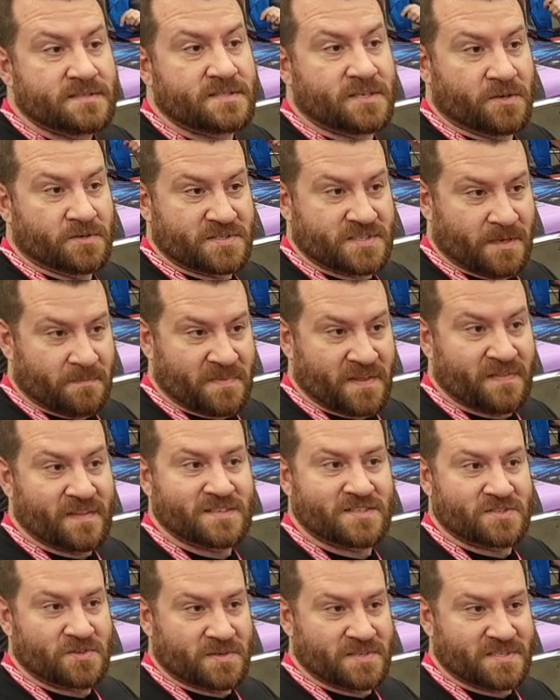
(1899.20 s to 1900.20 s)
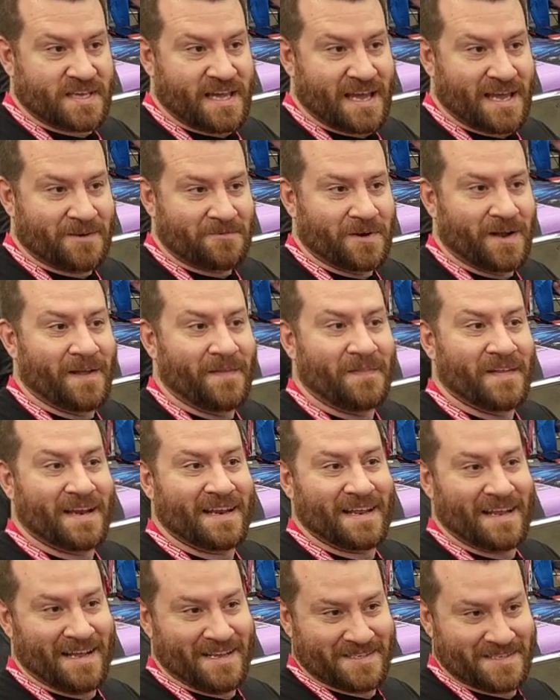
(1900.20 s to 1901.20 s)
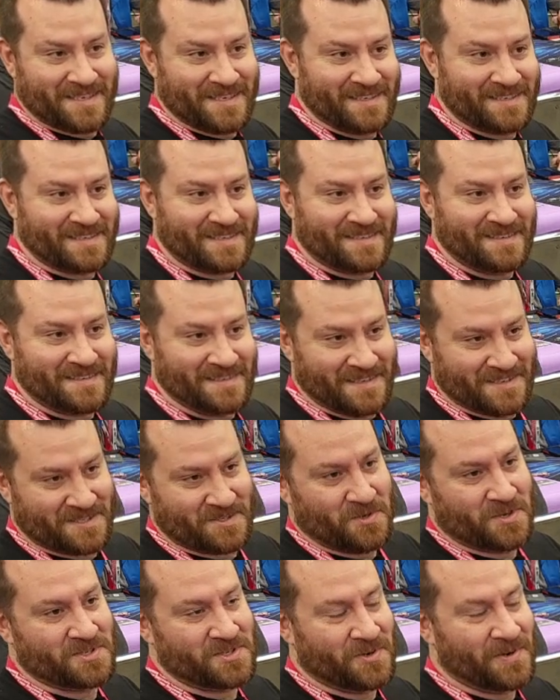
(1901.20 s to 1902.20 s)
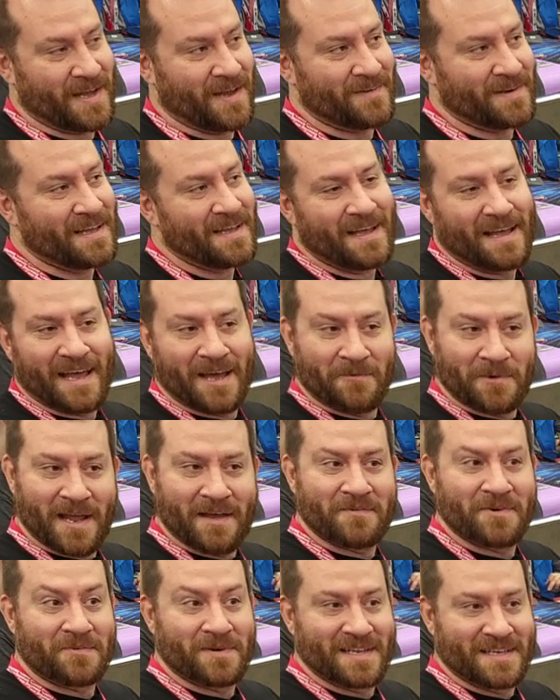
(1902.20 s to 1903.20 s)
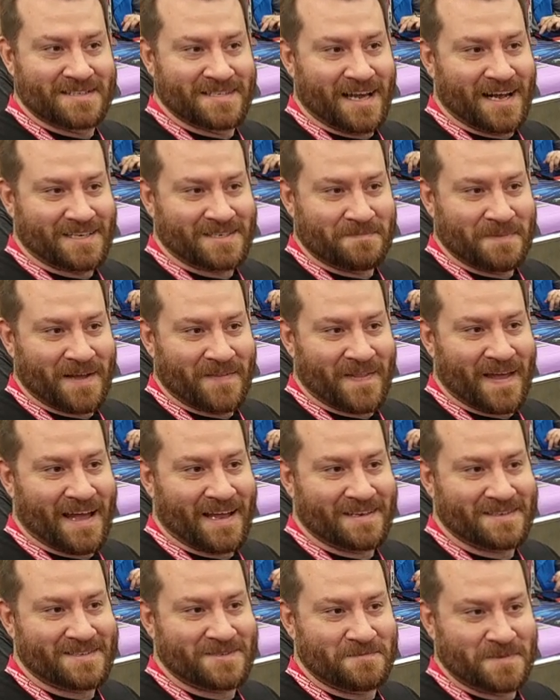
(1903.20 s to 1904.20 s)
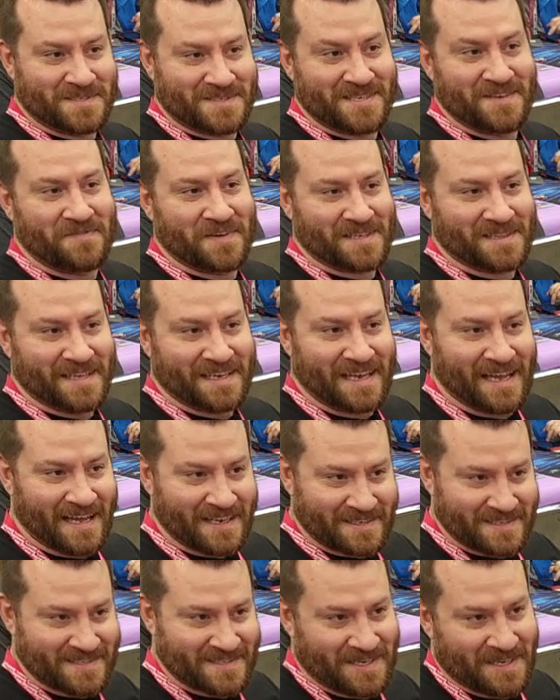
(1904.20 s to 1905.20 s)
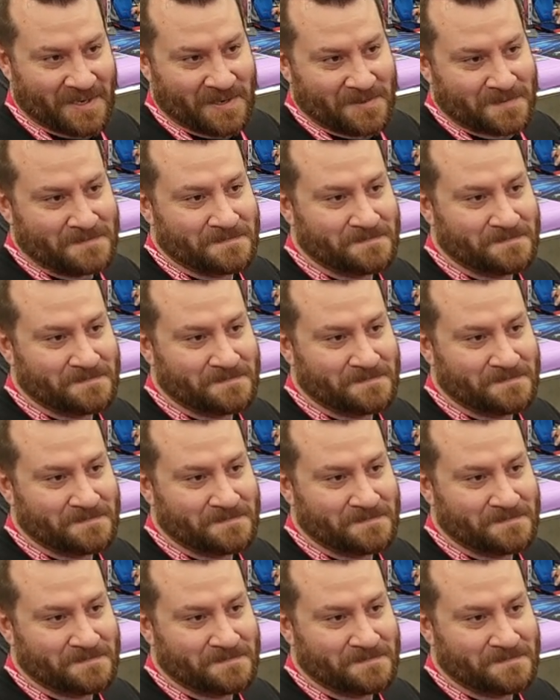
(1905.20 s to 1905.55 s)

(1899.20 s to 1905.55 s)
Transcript: So something that stores can run that isn't the Store Showdown. And we haven't really talked about that specifically yet. So